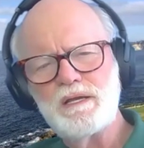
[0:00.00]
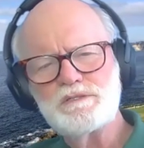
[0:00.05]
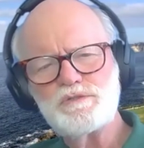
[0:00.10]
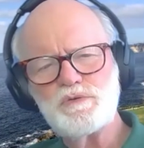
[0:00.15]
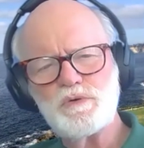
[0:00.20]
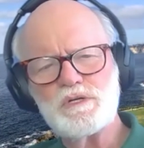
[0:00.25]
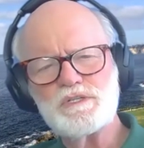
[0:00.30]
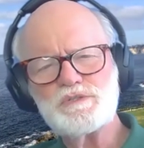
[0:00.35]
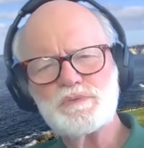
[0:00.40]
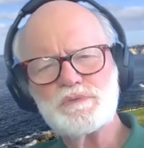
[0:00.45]

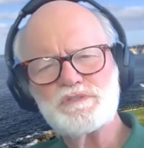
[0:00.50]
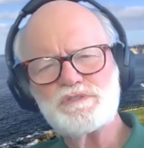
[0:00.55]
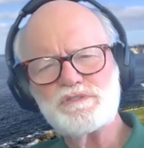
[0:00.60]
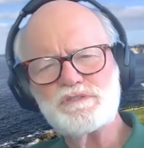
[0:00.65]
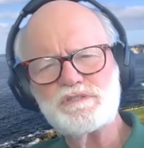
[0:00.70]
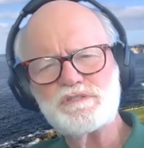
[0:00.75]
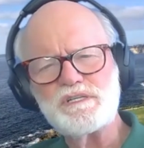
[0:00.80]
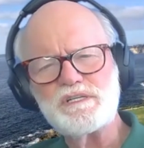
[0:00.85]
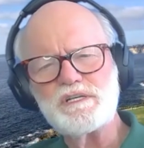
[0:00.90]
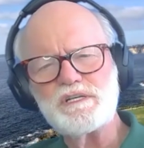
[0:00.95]
George was
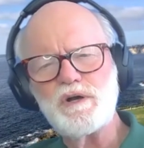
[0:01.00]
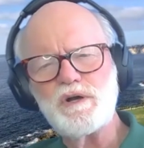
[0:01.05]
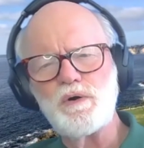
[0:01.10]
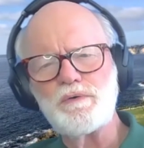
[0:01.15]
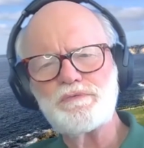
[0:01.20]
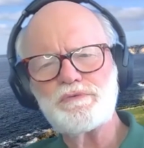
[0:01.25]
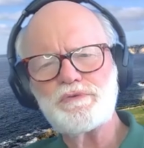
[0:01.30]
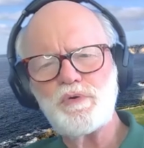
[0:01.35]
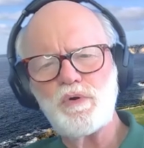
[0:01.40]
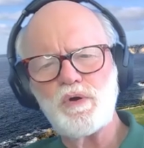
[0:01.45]
CEO
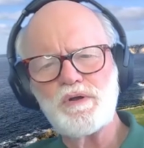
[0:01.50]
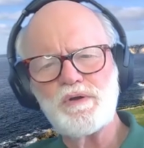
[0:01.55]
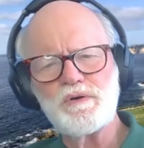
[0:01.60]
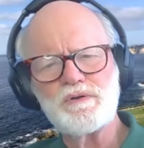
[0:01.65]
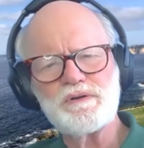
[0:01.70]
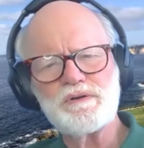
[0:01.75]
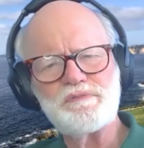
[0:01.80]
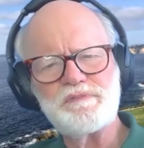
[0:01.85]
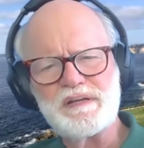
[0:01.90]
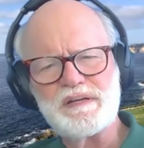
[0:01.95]
of
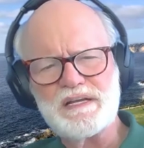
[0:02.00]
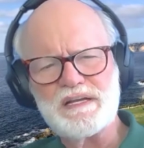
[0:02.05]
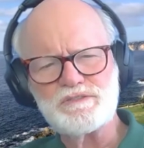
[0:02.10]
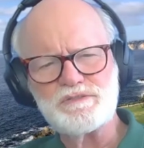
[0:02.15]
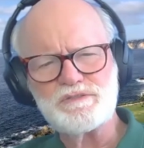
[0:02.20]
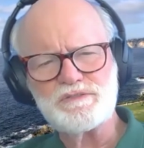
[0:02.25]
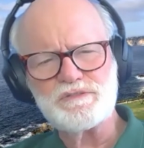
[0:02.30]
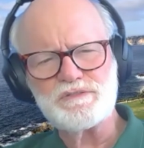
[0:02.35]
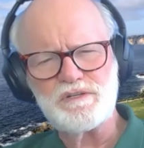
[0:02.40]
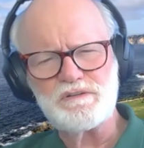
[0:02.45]
Toyota
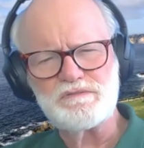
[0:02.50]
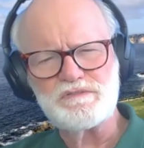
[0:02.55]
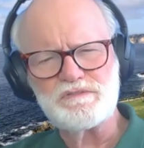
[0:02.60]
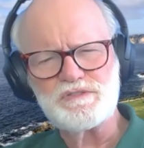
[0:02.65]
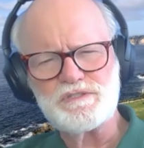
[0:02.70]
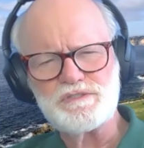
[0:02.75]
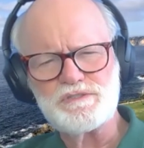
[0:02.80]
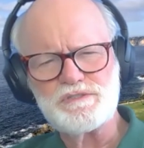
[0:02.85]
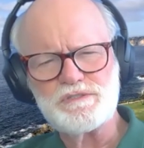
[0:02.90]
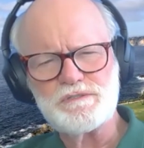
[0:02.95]
Financial
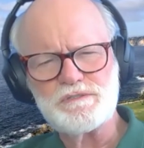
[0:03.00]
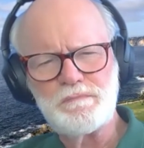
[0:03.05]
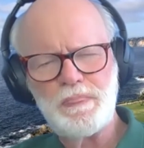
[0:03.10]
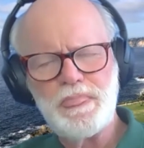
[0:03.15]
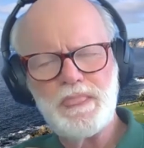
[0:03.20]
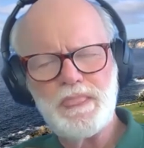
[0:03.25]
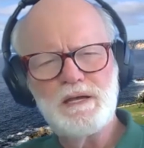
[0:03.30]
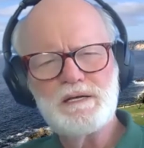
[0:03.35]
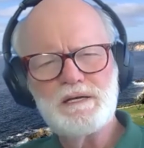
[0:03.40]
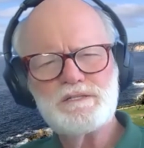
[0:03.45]
Services.
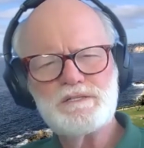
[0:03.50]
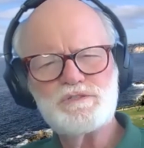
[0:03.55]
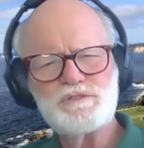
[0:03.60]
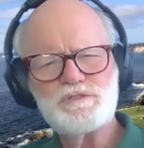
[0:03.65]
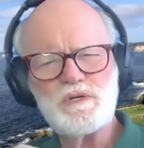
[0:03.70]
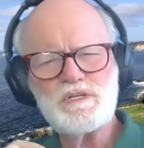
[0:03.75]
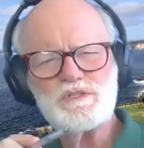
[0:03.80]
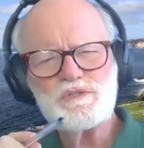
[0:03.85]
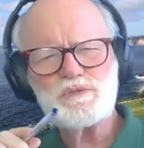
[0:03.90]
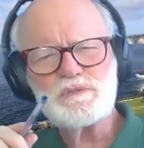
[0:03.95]

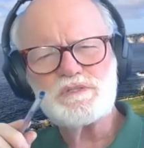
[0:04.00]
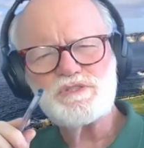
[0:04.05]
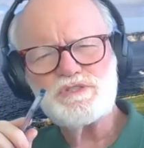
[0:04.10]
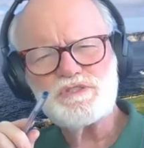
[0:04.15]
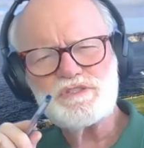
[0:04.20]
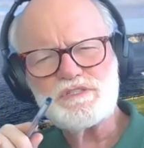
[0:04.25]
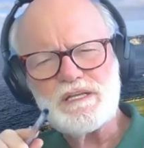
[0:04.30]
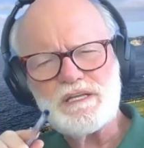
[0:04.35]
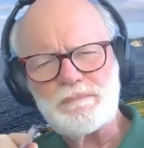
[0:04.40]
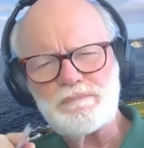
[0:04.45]
George was
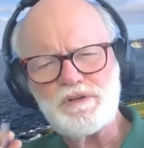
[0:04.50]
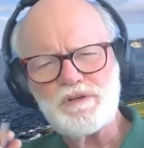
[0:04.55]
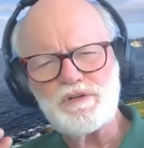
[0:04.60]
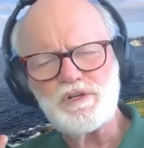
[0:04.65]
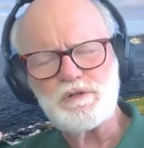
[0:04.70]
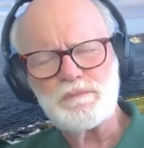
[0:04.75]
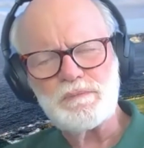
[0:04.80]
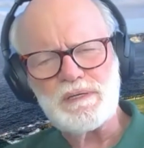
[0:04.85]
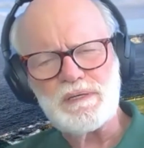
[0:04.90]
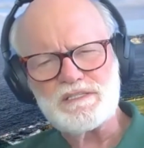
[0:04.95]

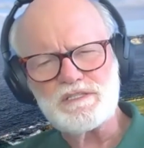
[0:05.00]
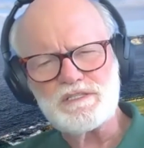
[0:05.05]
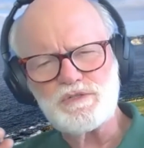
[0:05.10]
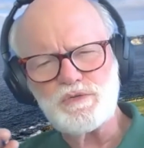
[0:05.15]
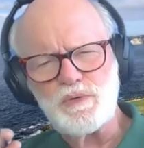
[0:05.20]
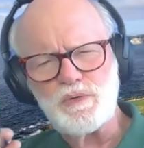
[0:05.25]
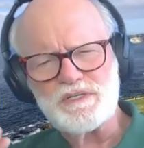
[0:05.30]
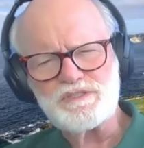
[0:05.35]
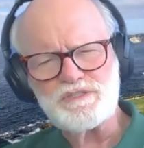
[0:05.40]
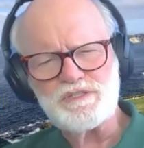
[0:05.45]
skeptical about this
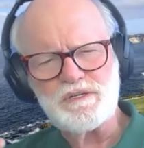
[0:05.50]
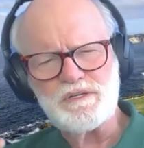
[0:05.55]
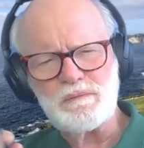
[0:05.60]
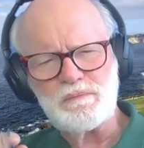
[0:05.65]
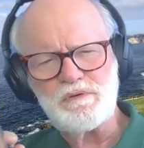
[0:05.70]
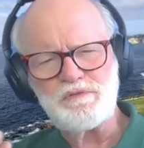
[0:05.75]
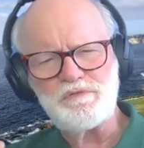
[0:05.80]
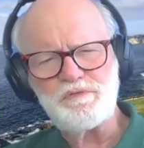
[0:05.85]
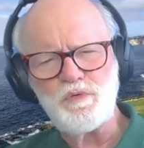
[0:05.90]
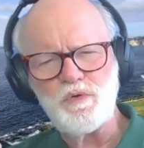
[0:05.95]
question
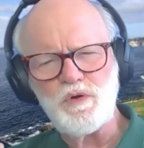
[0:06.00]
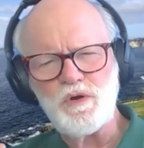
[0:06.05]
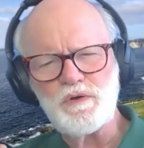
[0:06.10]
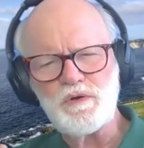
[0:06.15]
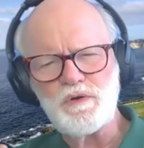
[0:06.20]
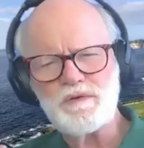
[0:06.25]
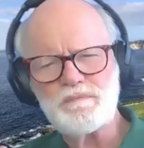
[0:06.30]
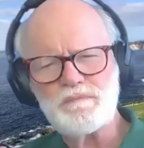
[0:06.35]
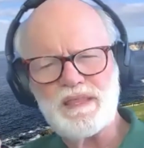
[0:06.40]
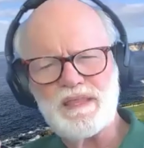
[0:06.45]
number
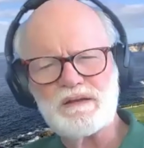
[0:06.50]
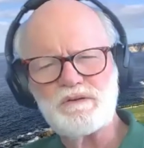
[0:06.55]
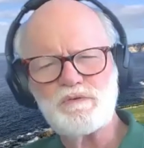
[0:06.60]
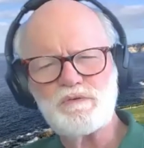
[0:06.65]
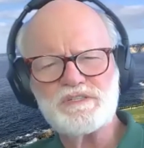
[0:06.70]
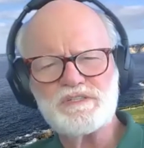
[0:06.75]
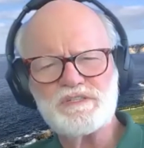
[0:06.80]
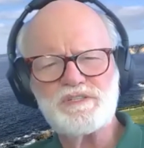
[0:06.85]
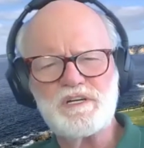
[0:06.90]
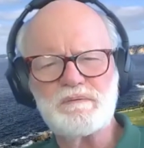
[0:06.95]
four, that
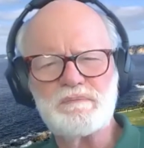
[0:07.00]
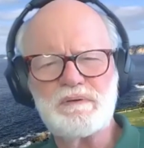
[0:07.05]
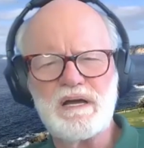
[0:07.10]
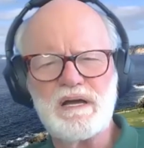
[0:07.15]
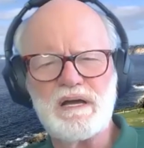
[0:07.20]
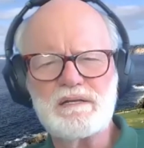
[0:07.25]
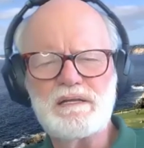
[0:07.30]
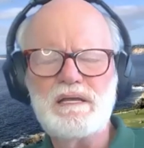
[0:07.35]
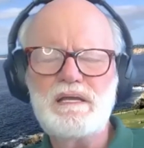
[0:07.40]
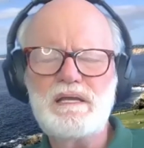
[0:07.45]
question
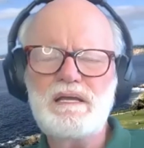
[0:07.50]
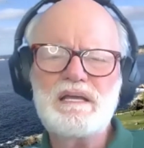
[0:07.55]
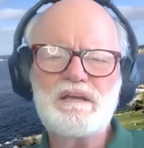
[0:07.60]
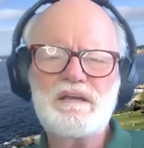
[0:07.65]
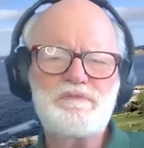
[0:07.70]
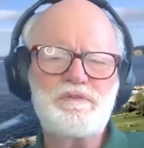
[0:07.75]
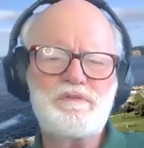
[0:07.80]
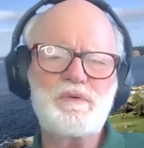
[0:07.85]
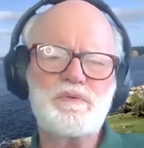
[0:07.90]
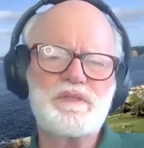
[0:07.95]
about
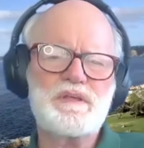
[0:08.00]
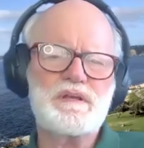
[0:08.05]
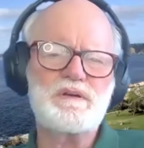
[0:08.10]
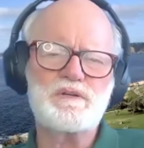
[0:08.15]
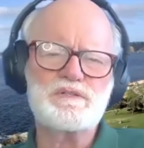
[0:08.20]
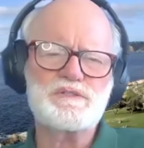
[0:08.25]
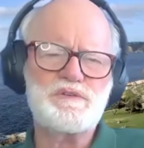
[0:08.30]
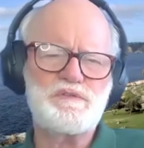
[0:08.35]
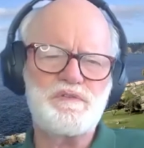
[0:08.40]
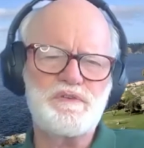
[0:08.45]
if you were the
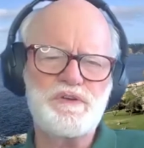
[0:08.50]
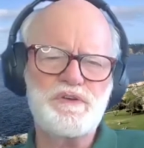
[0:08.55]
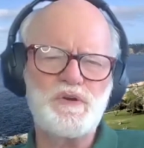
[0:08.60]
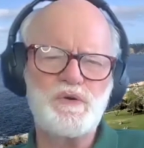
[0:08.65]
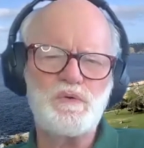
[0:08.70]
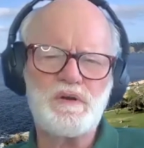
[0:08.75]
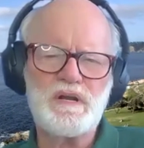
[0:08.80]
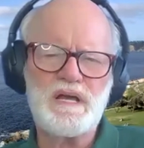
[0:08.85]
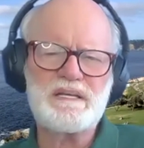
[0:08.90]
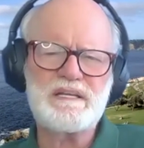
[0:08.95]
coach for you,
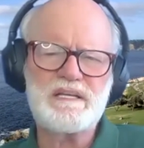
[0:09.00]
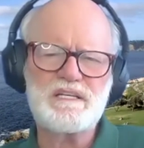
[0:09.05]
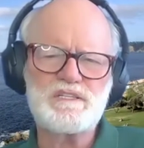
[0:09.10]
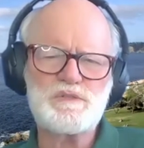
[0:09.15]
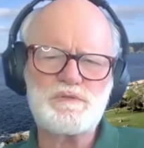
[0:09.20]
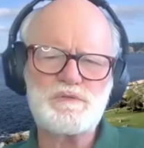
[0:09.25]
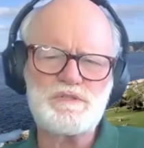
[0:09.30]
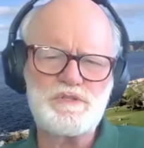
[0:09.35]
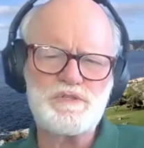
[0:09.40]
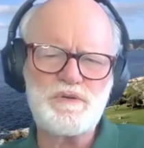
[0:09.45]
what
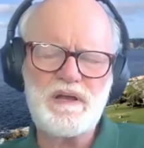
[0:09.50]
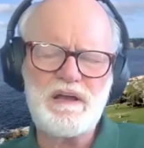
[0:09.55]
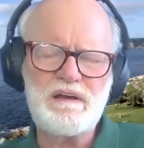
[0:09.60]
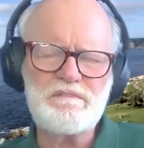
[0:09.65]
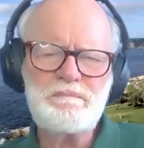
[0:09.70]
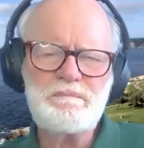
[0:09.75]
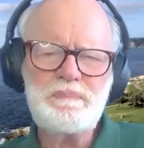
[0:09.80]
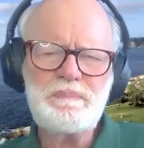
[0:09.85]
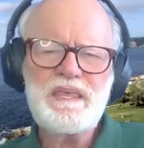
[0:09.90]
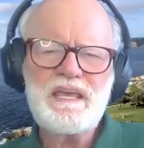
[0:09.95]
ideas would you
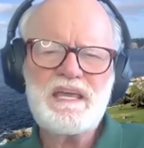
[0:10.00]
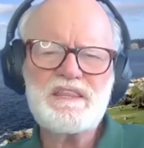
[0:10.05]
have?